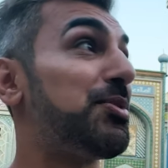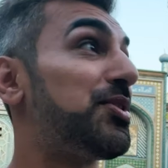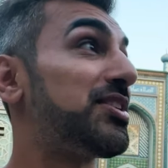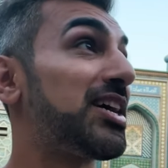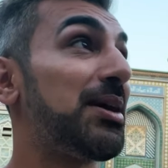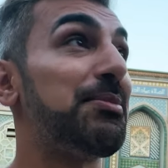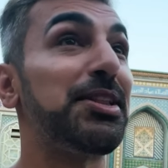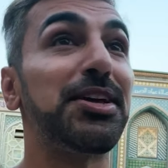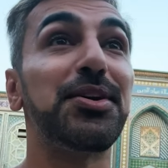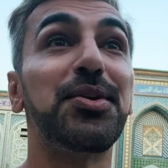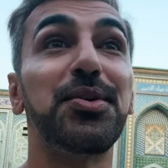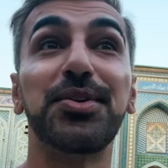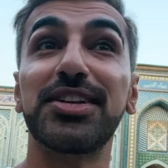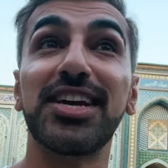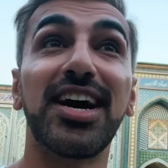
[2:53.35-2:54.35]
more time in the
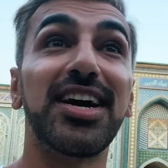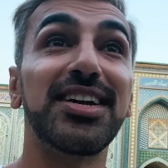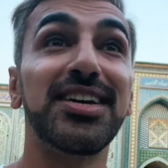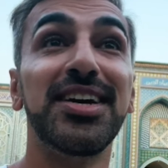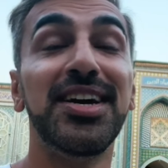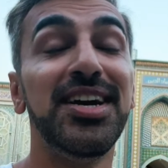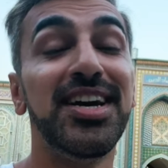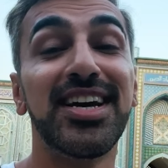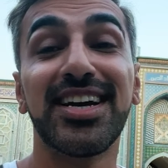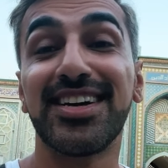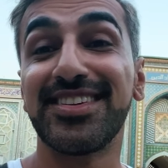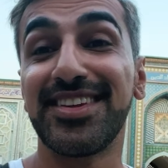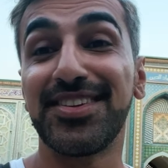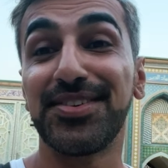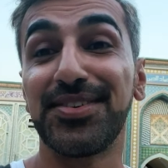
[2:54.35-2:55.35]
courtyard because
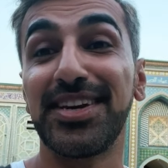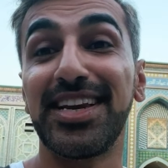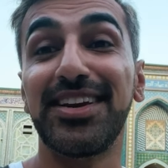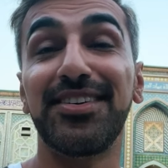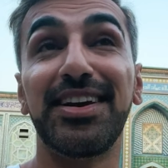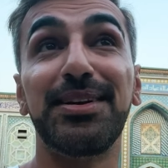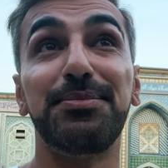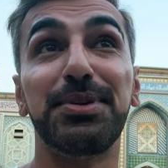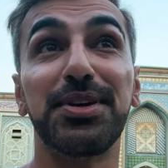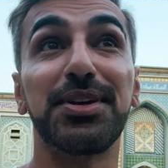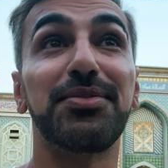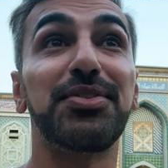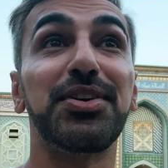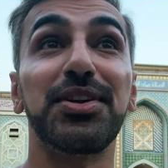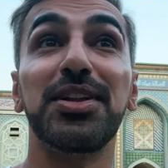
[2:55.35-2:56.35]
it's really, really
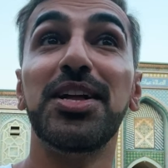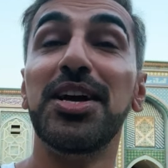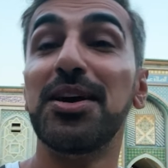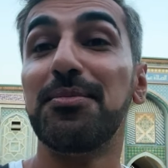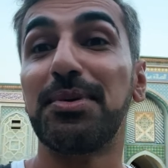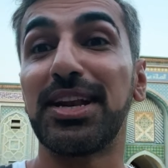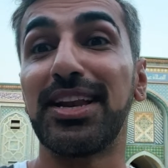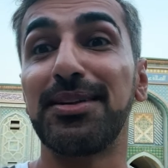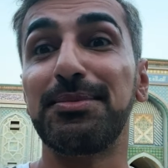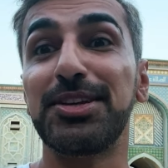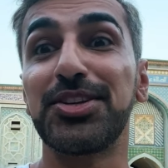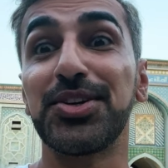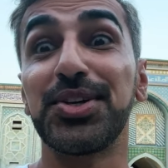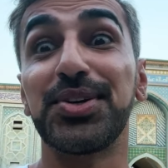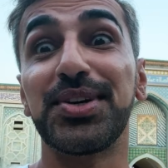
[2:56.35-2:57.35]
beautiful. But let me
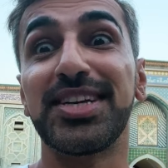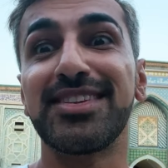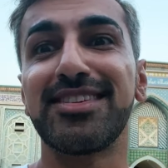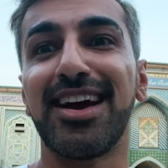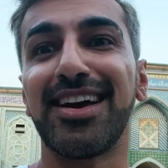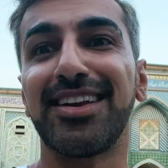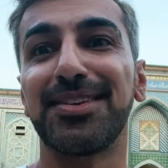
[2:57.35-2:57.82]
show you inside